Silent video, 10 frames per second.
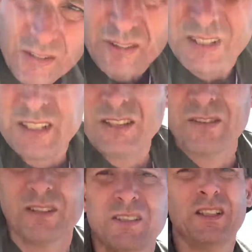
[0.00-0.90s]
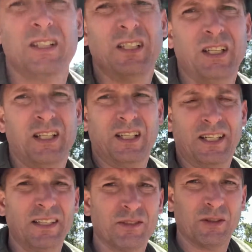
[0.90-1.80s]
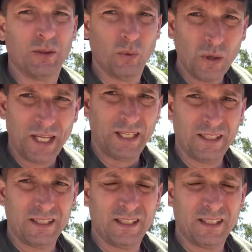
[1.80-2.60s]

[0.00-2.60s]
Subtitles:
thing isn't the weight.